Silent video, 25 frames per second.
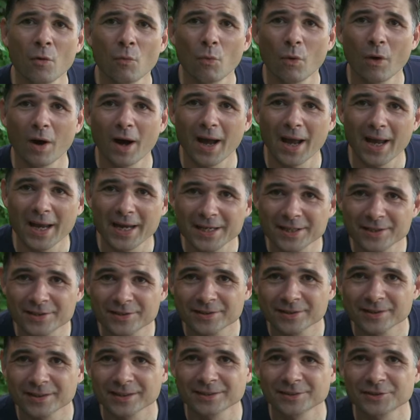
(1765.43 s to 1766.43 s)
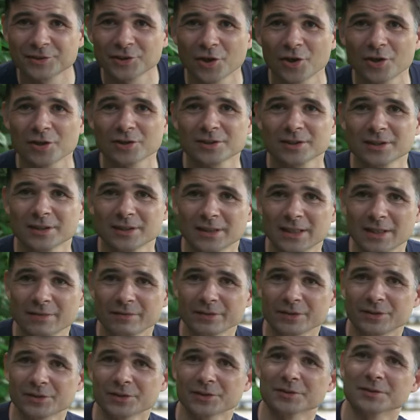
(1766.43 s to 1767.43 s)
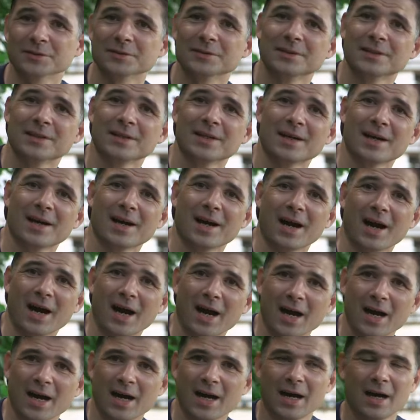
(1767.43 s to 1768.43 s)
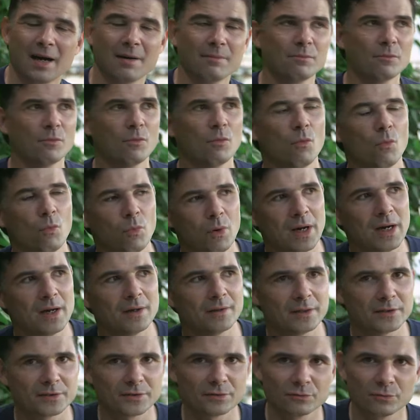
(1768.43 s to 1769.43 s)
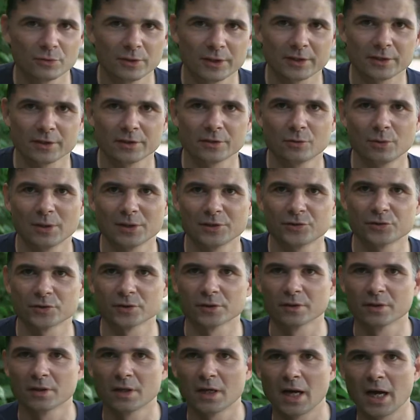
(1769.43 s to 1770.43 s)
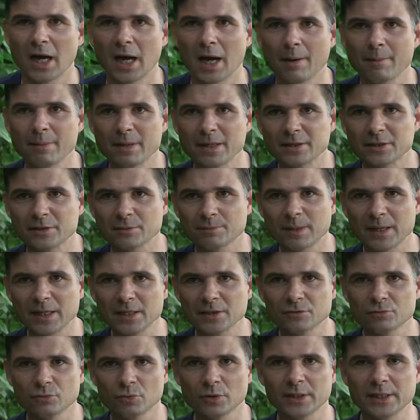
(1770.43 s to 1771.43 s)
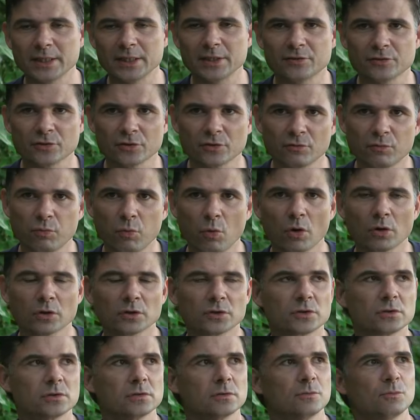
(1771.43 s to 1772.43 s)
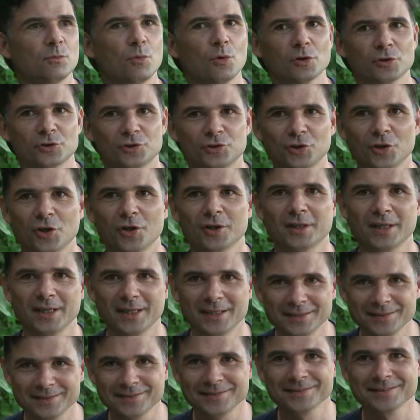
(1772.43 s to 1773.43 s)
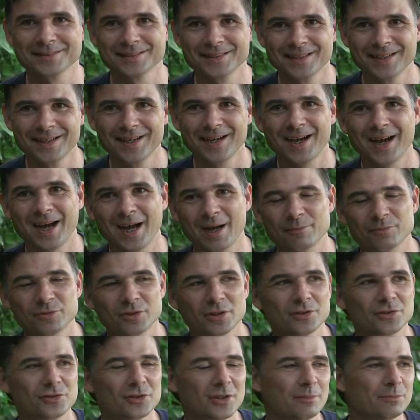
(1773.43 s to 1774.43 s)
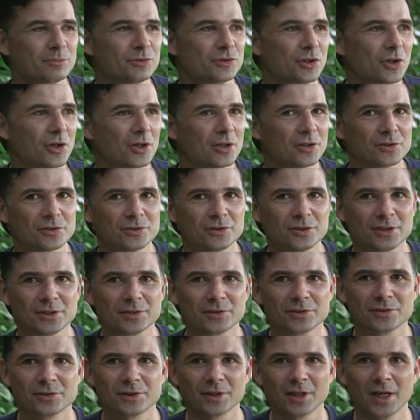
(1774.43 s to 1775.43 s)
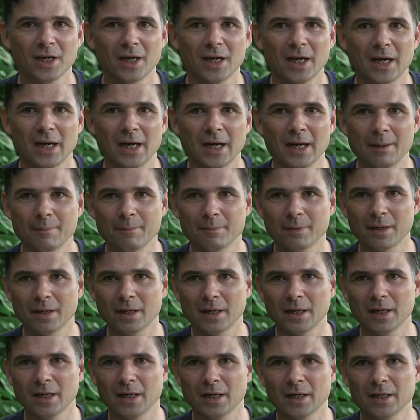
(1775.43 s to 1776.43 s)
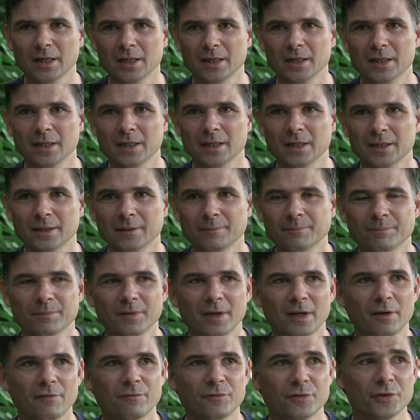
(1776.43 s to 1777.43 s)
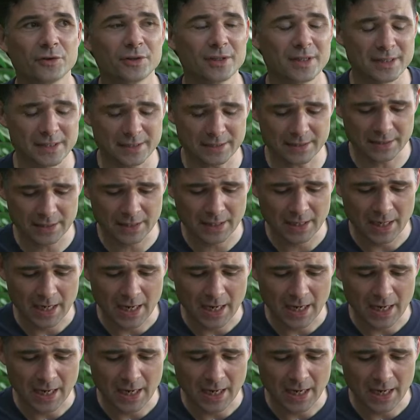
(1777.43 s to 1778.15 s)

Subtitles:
What age can sharks live until? Wow, that's a really good question. It depends really sort of what shark it is. So some sharks just a few years.